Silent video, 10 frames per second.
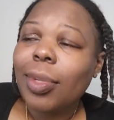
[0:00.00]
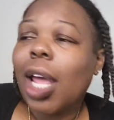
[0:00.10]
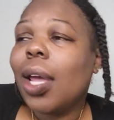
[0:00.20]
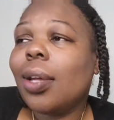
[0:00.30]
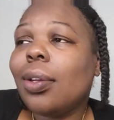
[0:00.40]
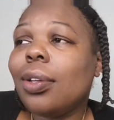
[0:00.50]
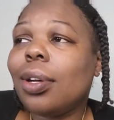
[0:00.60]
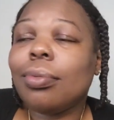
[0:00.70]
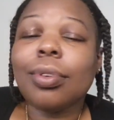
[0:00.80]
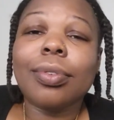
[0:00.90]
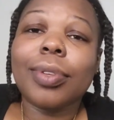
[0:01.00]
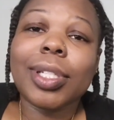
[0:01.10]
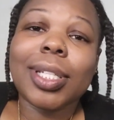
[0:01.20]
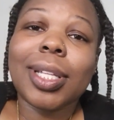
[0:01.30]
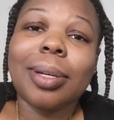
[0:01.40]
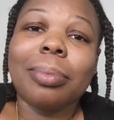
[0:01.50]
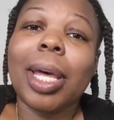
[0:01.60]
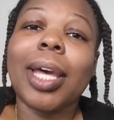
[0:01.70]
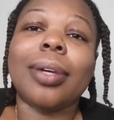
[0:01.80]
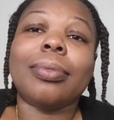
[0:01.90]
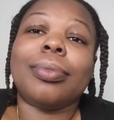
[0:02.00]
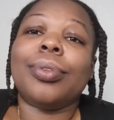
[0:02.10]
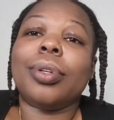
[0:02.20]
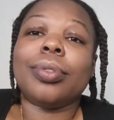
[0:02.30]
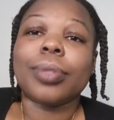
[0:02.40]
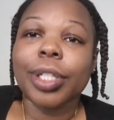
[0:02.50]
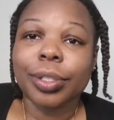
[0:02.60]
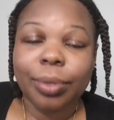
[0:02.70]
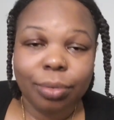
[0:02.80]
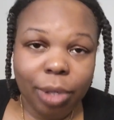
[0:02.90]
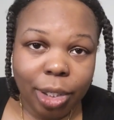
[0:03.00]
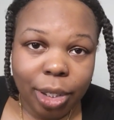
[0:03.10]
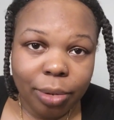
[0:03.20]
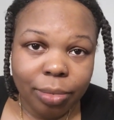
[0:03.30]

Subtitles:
And, you know, no offense to them. Hey, who knows what they're doing right now?